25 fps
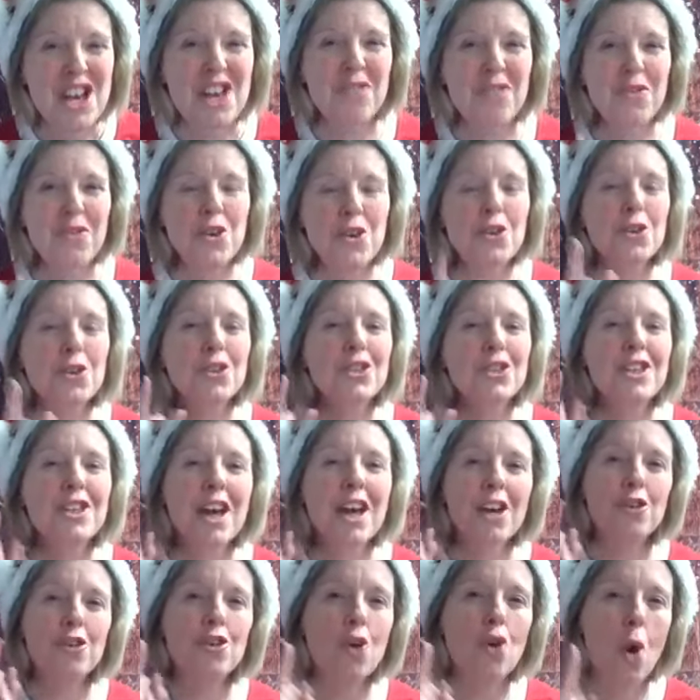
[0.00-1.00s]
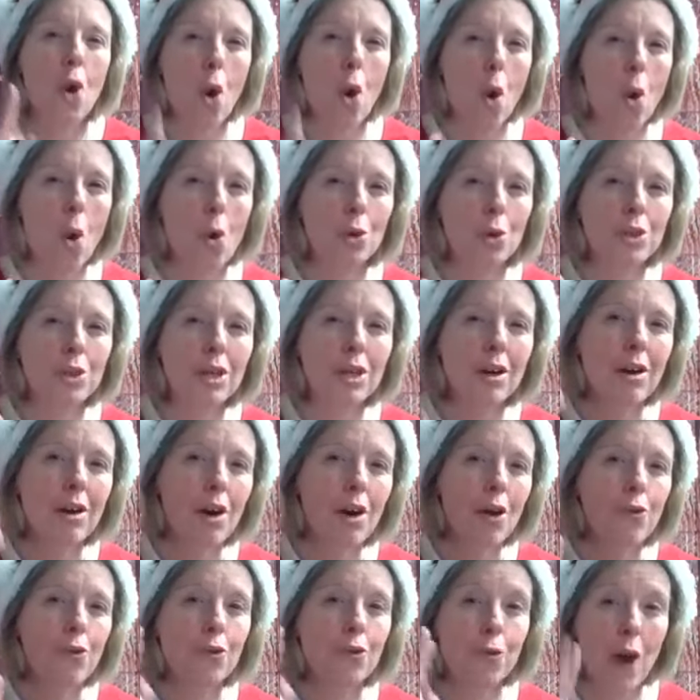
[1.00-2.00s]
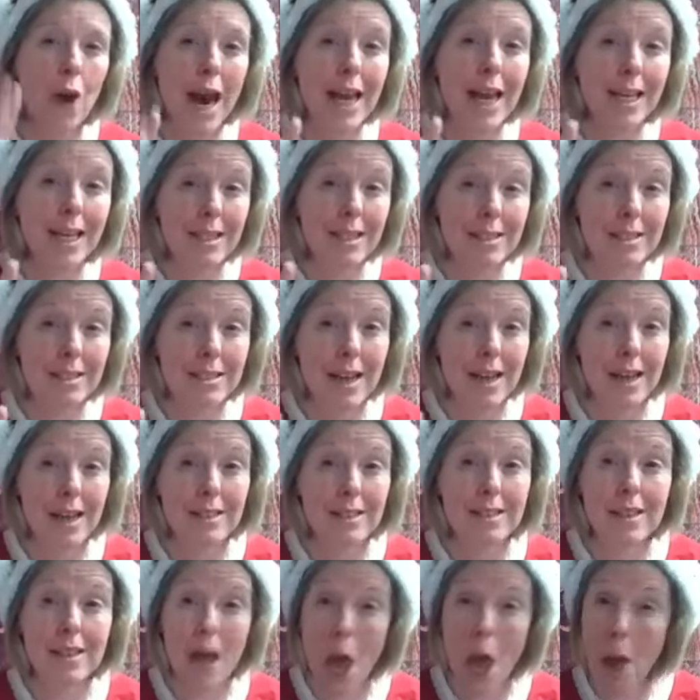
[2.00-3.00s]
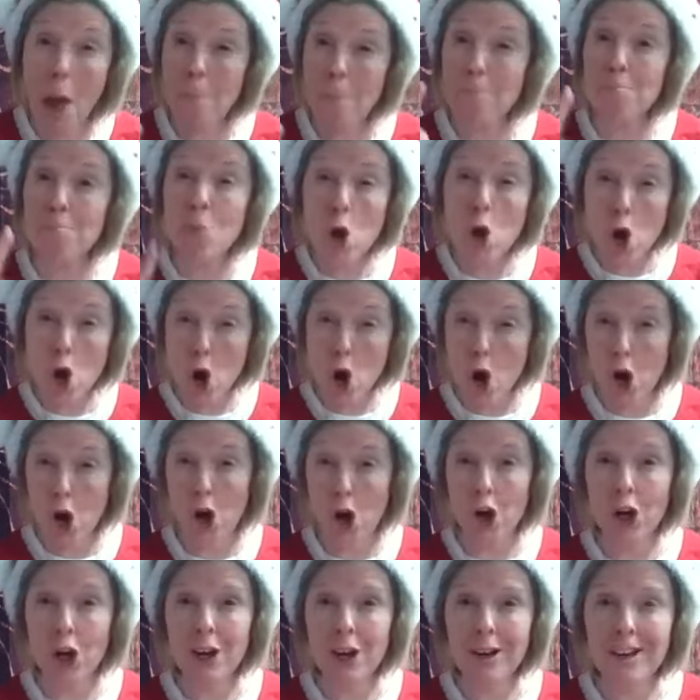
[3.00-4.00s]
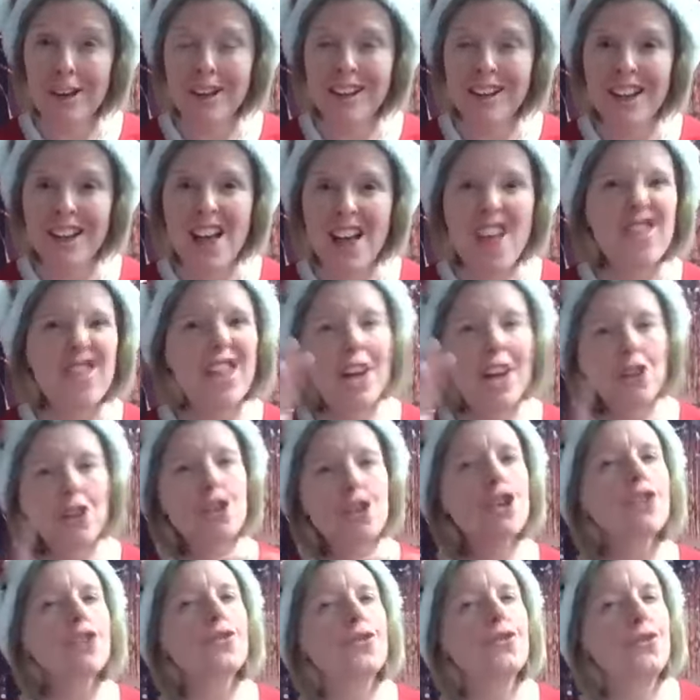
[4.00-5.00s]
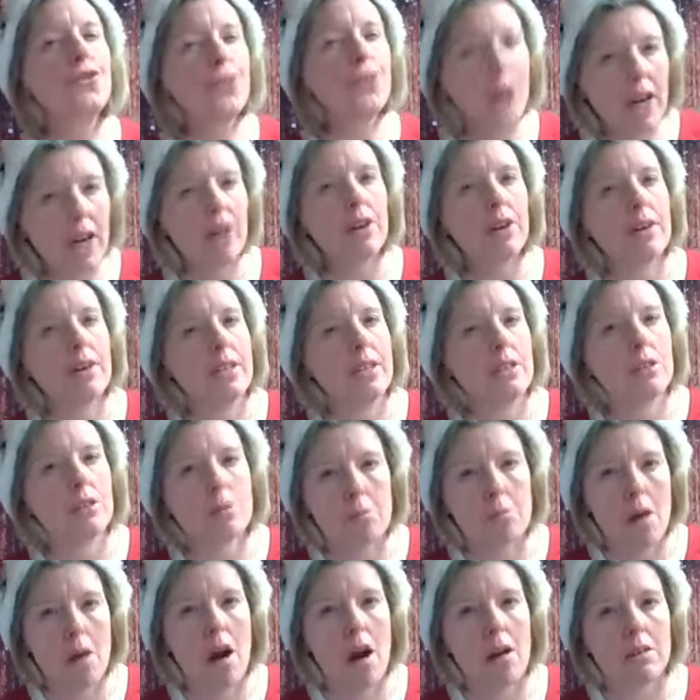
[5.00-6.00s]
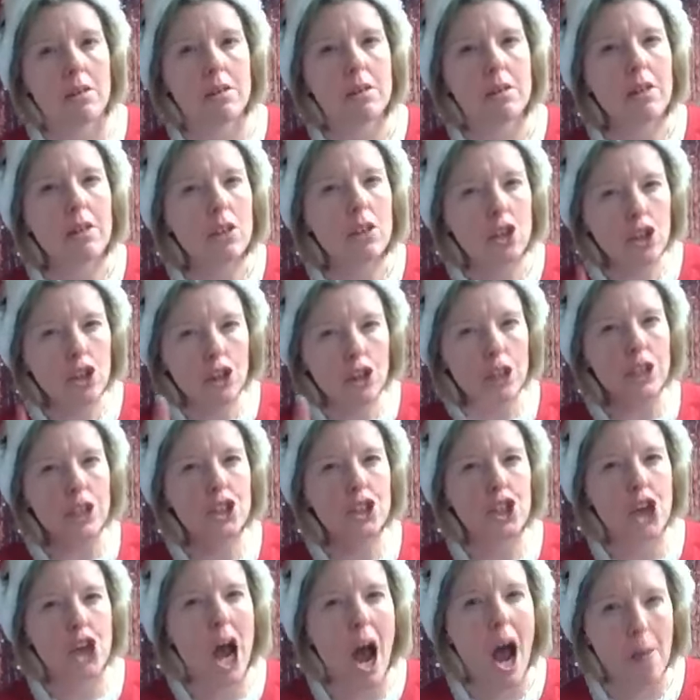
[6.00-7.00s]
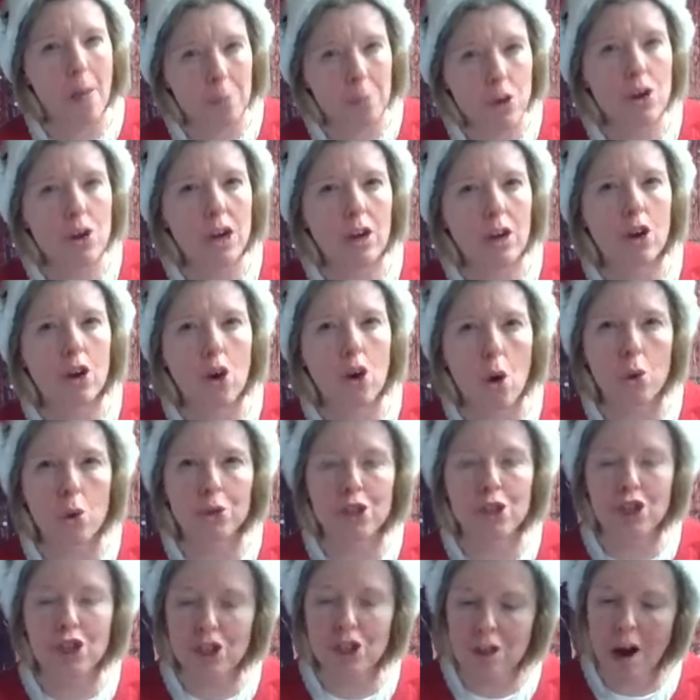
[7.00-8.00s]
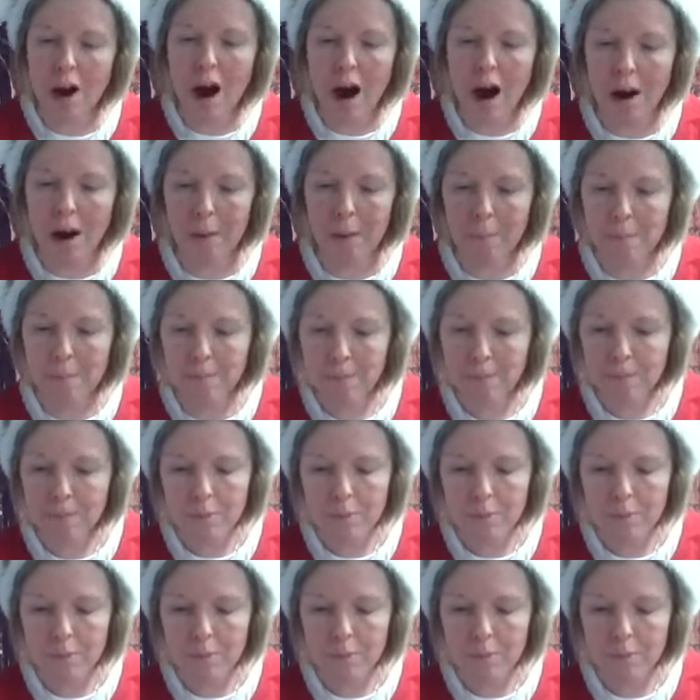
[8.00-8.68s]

If you said gold, frankincense, and myrrh, then you're very smart. Good job, you get a gold star.